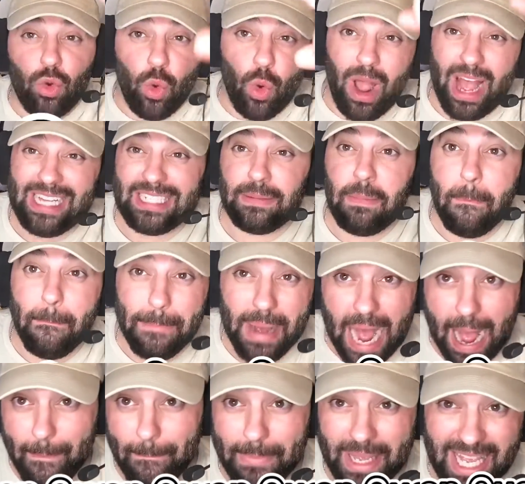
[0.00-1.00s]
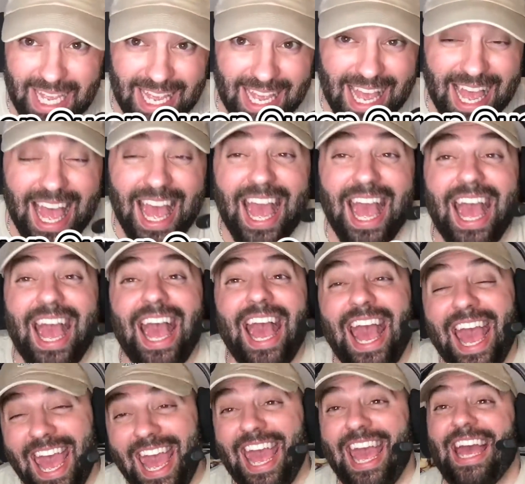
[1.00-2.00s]
Quest Poppy.
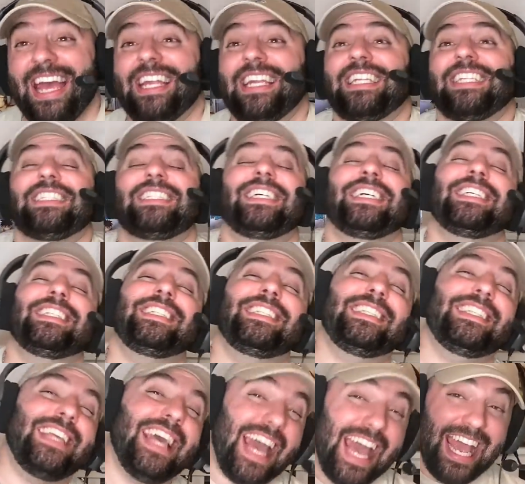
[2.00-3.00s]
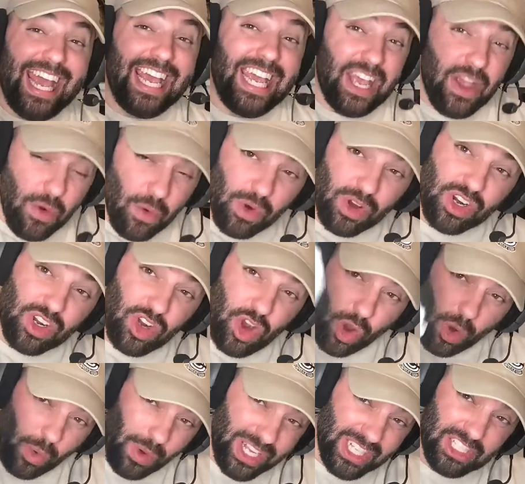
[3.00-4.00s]
And today we're
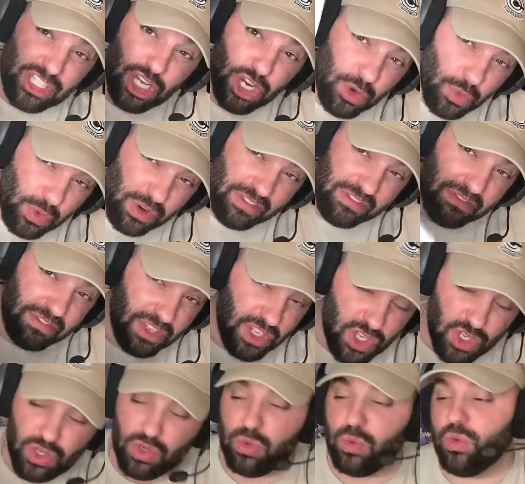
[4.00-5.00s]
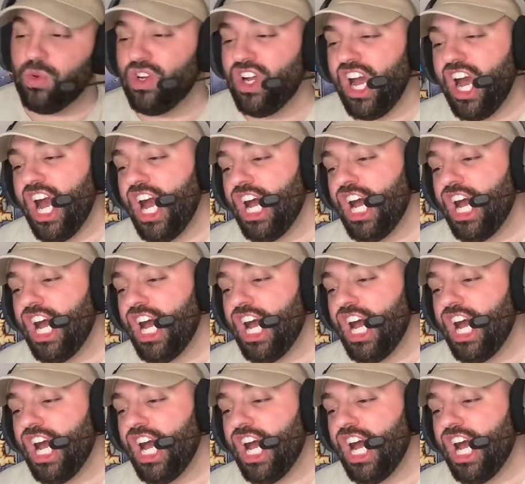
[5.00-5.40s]
going to review